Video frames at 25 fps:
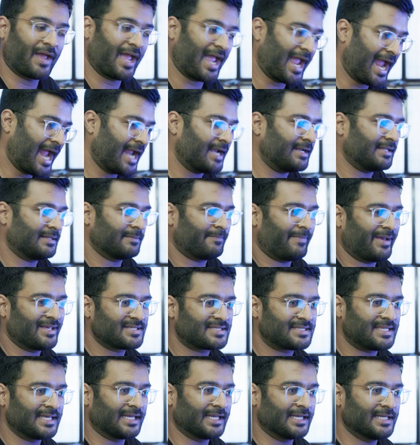And the
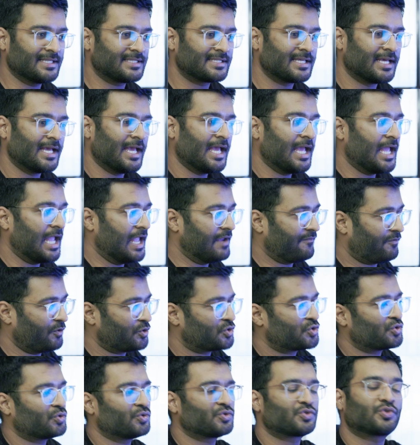best thing is, if you
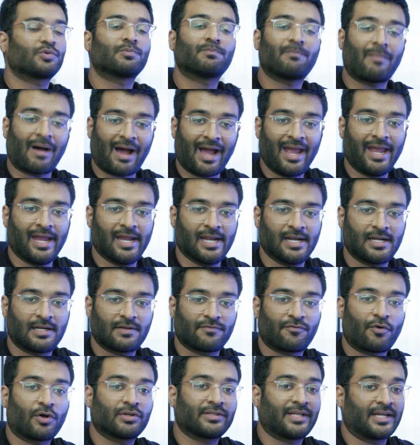choose to buy it
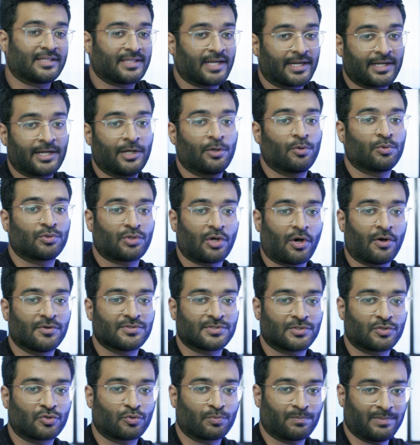for that
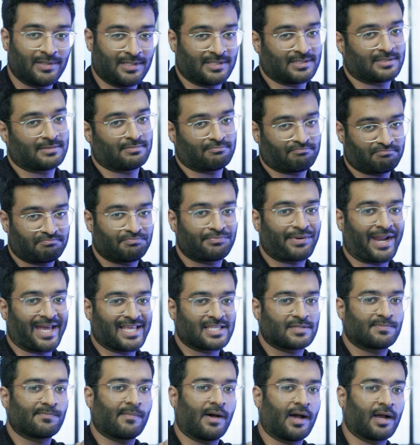32,000 rupees
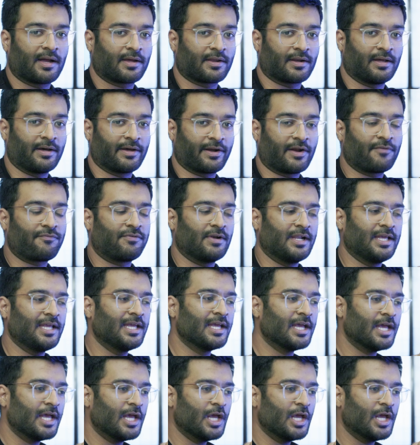price mark roughly,